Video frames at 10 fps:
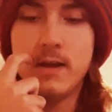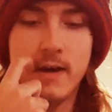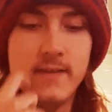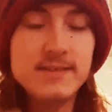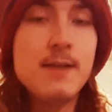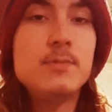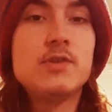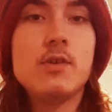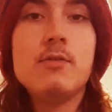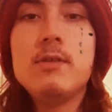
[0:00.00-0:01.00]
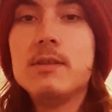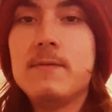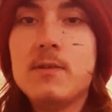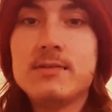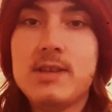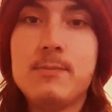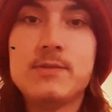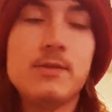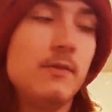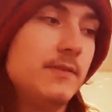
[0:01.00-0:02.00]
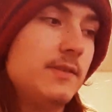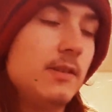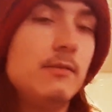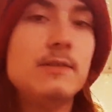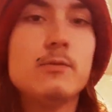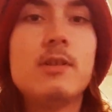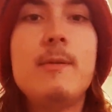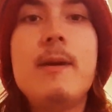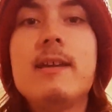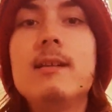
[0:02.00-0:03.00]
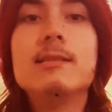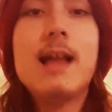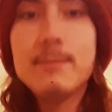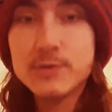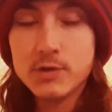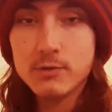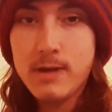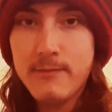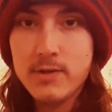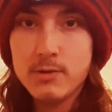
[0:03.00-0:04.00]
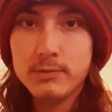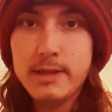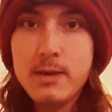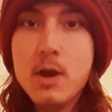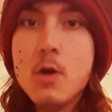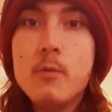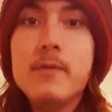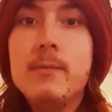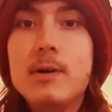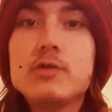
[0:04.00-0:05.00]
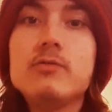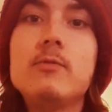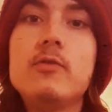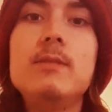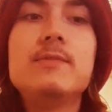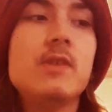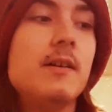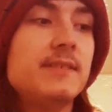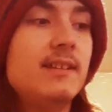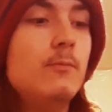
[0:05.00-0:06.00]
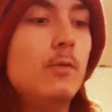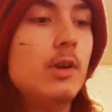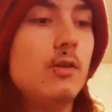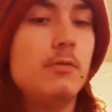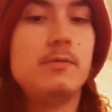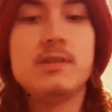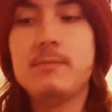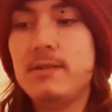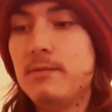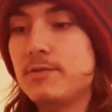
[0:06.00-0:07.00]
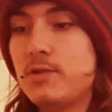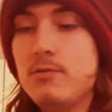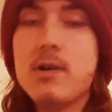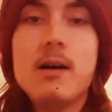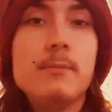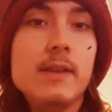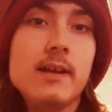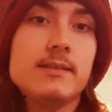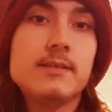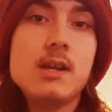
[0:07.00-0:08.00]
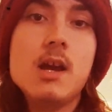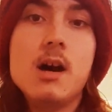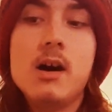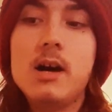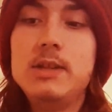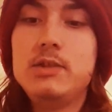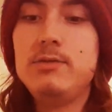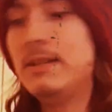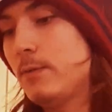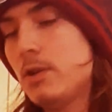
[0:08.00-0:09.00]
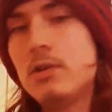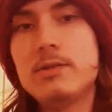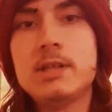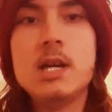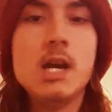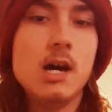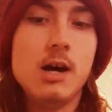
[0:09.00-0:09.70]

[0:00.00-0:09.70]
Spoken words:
On this episode, the first episode of this series, we're going to be making lobster ravioli with a mushroom cream sauce. I didn't want to go with something that was too complex and too difficult.